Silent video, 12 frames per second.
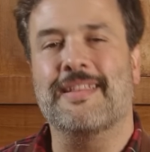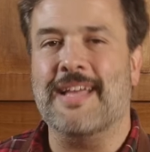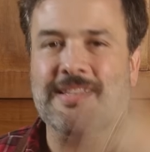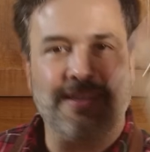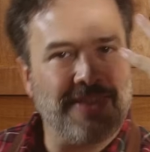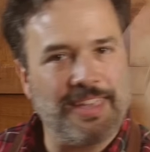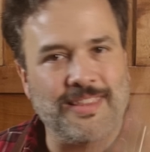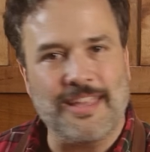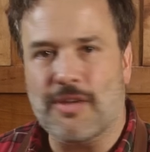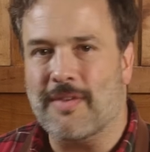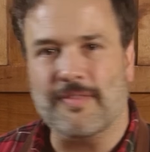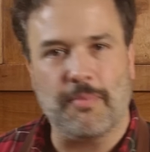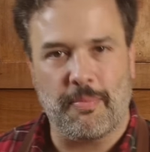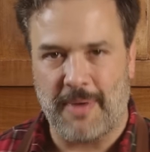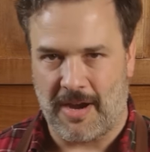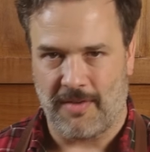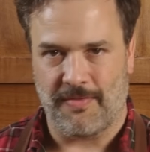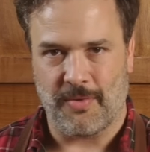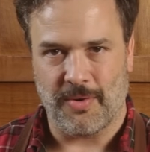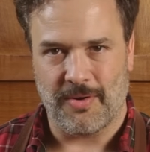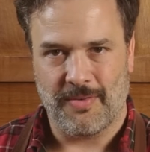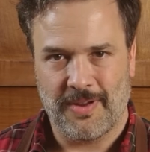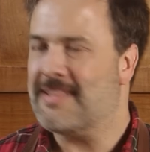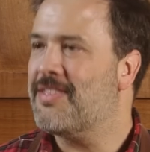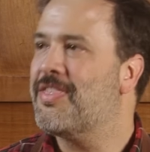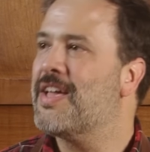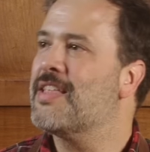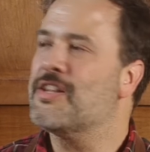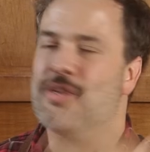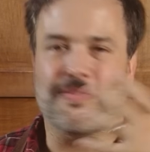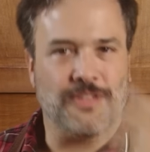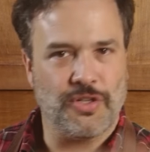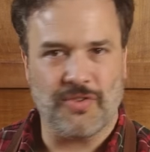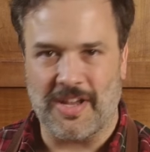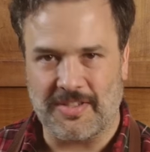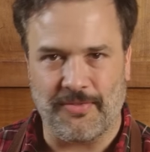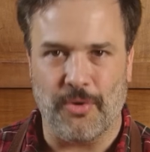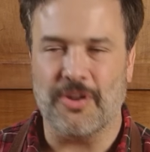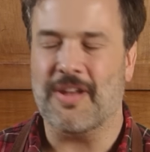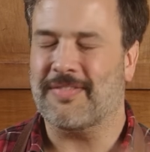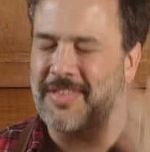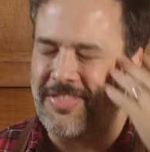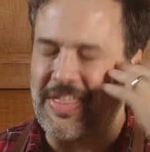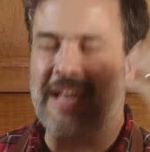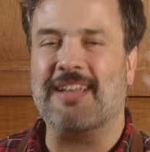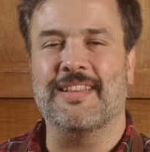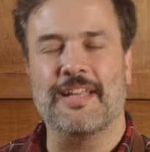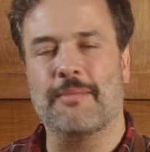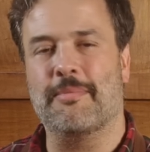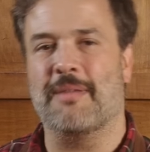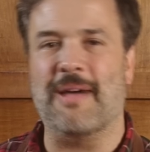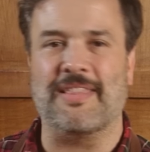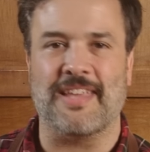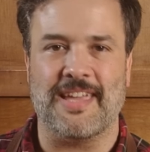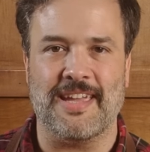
that that's a thing that you have to prepare for. That's a thing that you have to dress for. You have to think a little bit about the